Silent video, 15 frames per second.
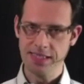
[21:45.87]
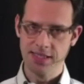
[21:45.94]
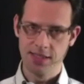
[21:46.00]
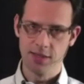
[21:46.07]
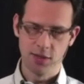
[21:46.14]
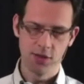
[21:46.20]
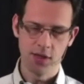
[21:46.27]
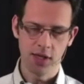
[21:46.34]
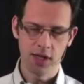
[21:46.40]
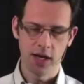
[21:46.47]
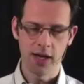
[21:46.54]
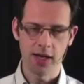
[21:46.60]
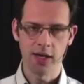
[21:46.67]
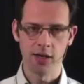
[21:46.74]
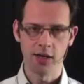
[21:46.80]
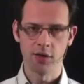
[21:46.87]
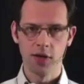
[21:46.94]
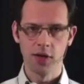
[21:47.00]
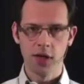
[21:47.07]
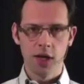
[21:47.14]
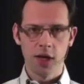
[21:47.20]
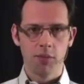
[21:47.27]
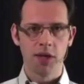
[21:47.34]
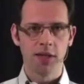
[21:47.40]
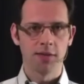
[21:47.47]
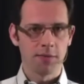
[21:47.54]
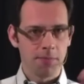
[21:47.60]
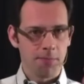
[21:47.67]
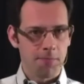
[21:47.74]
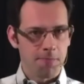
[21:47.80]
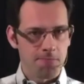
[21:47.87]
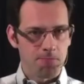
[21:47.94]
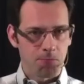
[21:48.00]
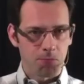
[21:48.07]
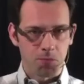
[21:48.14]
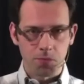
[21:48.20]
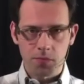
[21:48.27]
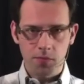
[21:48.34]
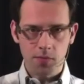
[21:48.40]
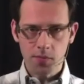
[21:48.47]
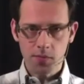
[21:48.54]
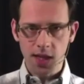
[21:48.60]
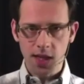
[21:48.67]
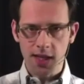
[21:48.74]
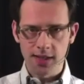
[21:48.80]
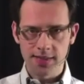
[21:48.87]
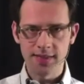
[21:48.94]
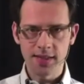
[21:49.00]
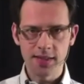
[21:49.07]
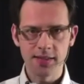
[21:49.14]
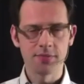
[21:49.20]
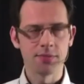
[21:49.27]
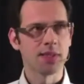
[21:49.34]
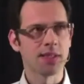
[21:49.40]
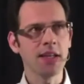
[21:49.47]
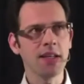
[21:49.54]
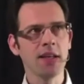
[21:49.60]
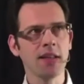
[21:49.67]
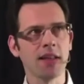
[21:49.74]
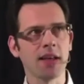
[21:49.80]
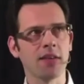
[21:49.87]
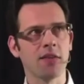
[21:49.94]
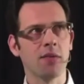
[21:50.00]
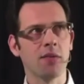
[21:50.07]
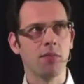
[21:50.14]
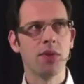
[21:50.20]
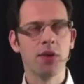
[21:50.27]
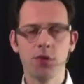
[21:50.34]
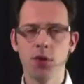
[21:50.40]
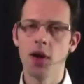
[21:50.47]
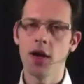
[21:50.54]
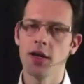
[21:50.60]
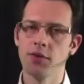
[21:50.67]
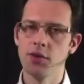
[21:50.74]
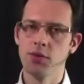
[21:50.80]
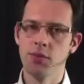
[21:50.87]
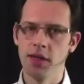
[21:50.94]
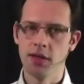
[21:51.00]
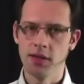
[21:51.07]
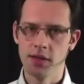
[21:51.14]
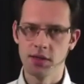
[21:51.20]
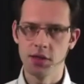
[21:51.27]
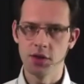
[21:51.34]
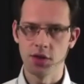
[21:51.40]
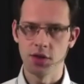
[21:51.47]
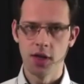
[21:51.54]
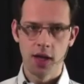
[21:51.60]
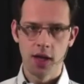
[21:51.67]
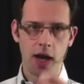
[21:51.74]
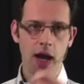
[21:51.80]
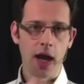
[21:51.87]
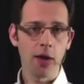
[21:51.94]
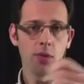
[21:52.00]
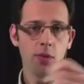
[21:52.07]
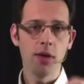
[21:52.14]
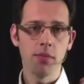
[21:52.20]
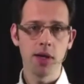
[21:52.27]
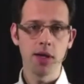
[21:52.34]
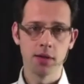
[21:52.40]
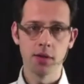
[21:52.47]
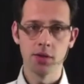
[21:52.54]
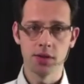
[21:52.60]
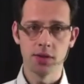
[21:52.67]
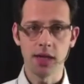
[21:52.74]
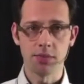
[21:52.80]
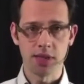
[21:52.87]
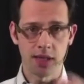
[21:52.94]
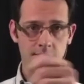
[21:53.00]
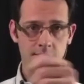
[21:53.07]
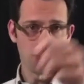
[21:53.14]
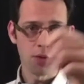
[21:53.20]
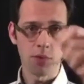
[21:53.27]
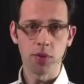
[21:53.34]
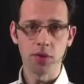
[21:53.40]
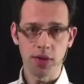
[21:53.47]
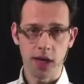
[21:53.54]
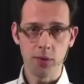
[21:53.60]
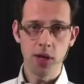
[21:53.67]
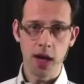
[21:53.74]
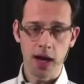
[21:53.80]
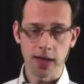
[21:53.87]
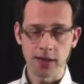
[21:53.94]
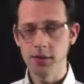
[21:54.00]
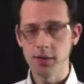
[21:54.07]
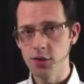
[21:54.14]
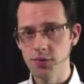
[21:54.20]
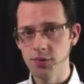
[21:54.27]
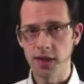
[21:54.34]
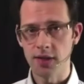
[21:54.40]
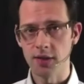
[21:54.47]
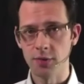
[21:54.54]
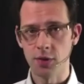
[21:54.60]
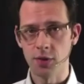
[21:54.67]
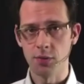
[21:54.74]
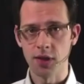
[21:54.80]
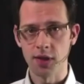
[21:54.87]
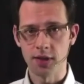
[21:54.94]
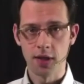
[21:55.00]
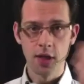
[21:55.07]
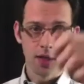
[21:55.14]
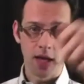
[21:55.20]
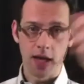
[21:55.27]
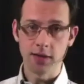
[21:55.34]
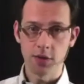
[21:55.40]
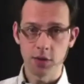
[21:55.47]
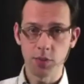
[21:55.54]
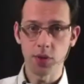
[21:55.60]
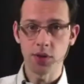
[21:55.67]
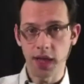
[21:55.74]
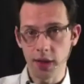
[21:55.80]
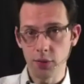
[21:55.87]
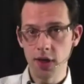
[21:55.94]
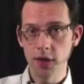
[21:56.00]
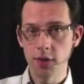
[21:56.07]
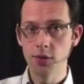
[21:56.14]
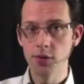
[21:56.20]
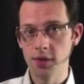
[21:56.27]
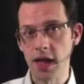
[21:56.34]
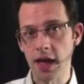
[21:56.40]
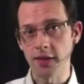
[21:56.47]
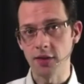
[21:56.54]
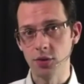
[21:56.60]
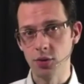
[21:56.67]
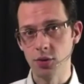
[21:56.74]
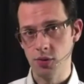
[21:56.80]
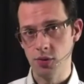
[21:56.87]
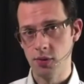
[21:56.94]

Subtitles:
Today I cannot. But stating that before I have to make a decision, I will make those steps. At some point, I will ask the advice of someone else. At some point, I will use that tool